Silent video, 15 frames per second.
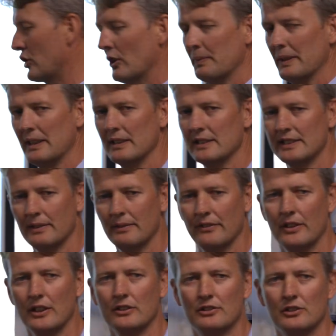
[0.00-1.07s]
cropping in some of
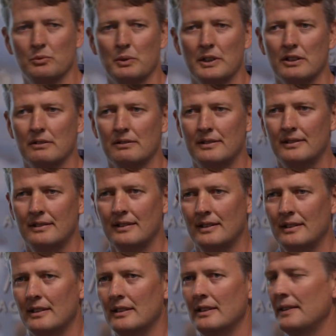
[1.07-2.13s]
those as well.
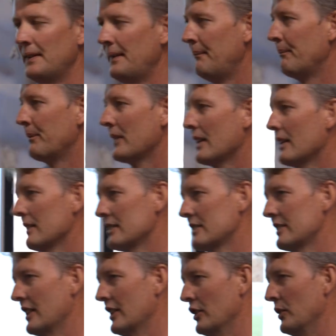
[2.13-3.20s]

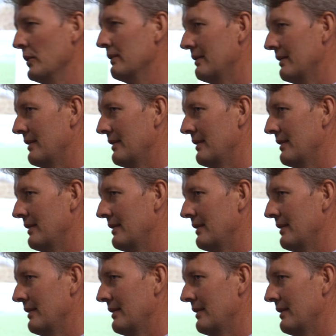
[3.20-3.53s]
So